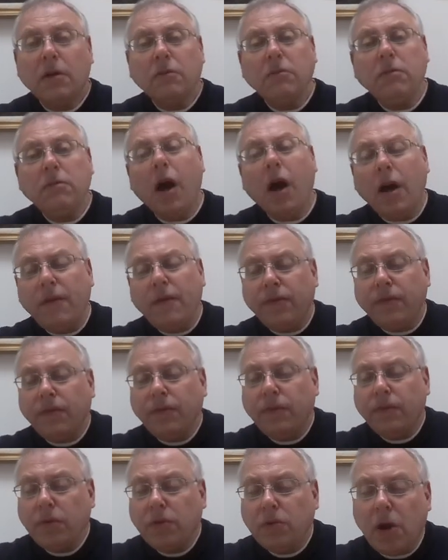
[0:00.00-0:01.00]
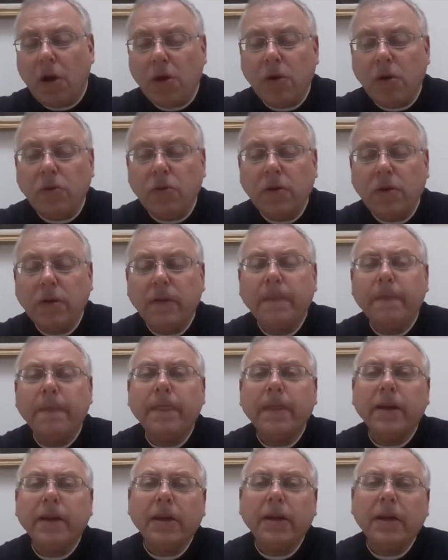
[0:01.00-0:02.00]
Life, you know,
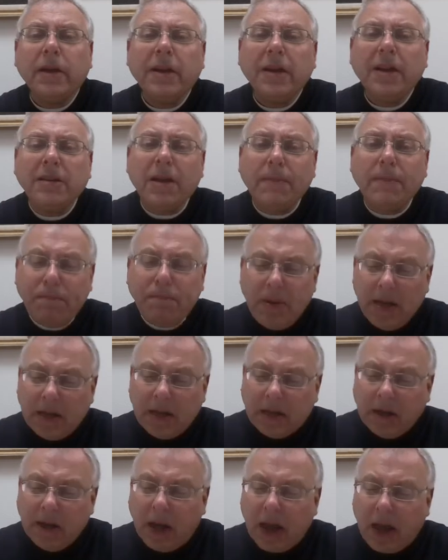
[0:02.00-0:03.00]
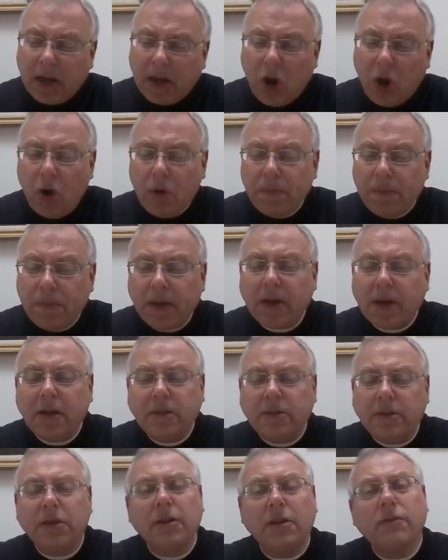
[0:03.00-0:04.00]
is a bit like opening a
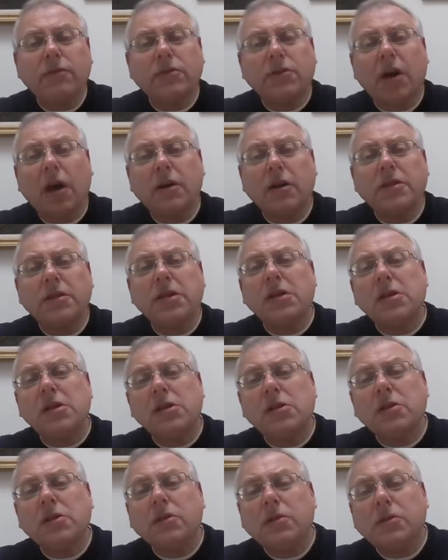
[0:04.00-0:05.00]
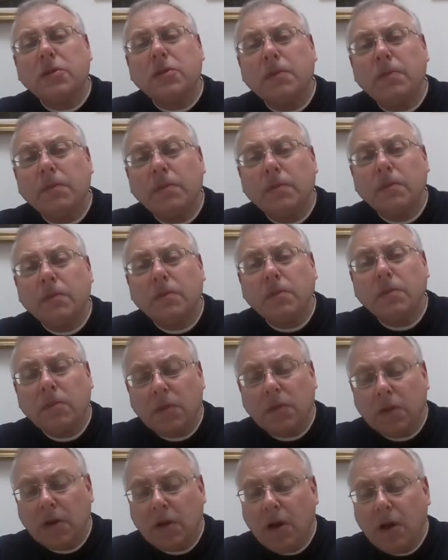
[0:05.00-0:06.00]
tin of sardines.
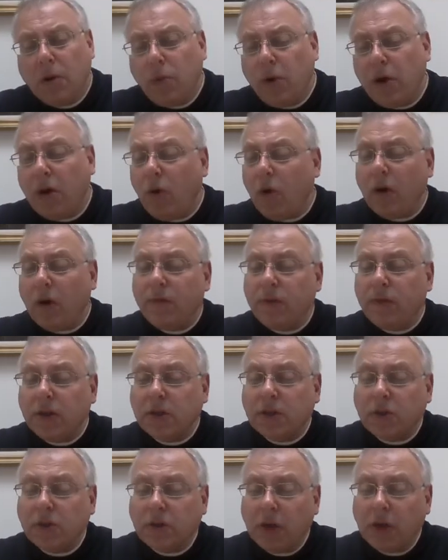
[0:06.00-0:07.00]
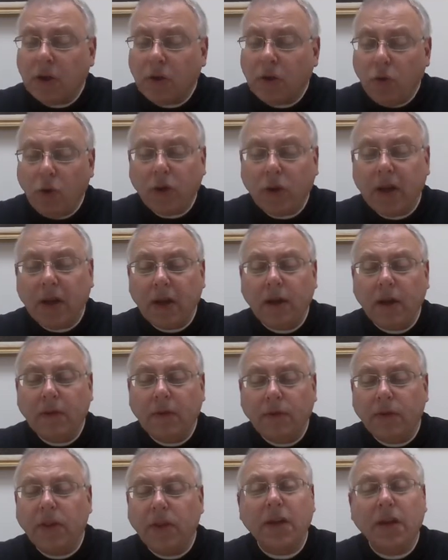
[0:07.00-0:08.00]
We're all of us looking
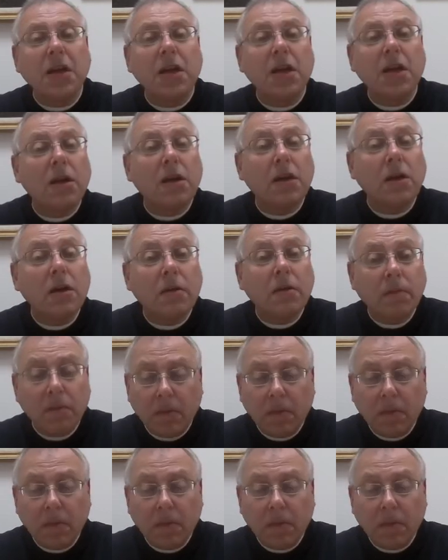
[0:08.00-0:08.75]
for the key.